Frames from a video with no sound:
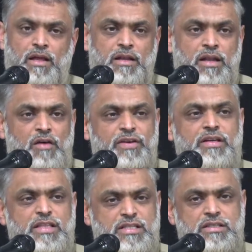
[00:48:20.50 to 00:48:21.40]

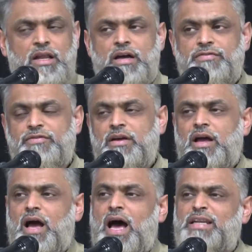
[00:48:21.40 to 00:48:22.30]
Loving this life
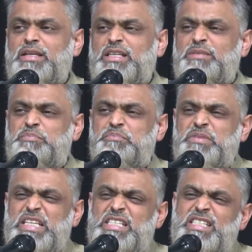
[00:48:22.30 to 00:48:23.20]
and
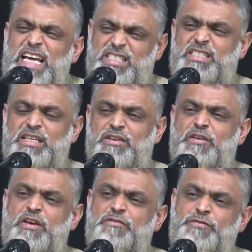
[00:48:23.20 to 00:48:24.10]
detesting,
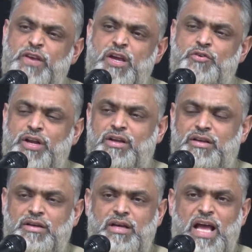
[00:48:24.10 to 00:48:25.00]

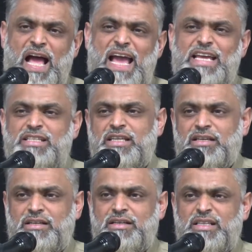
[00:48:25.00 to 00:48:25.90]
fearing,
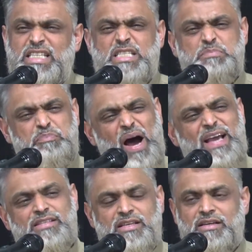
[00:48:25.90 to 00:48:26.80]
hating,
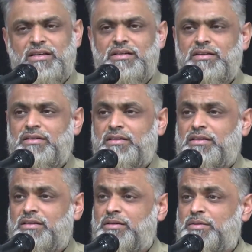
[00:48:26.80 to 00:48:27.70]
despising
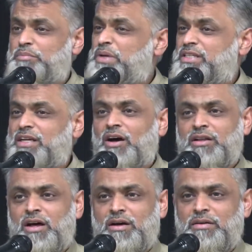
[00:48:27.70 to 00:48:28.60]
meeting
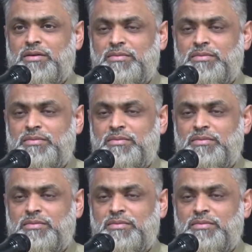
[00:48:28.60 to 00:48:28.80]
Allah,